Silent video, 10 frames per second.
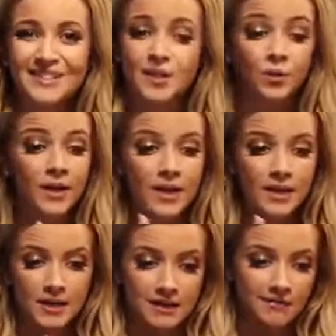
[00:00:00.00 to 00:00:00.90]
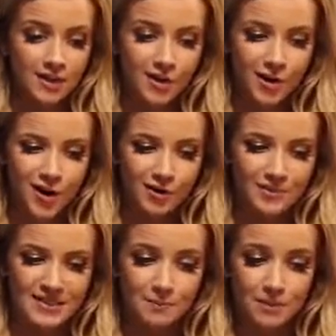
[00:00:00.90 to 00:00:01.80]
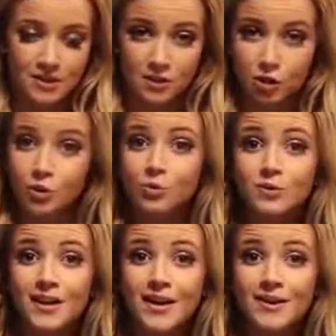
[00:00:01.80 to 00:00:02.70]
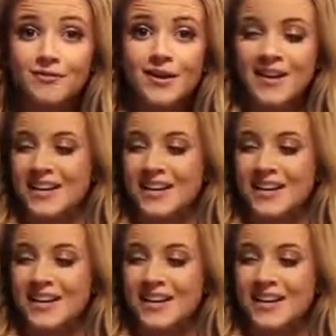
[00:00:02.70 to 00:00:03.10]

So if there are recipes you love,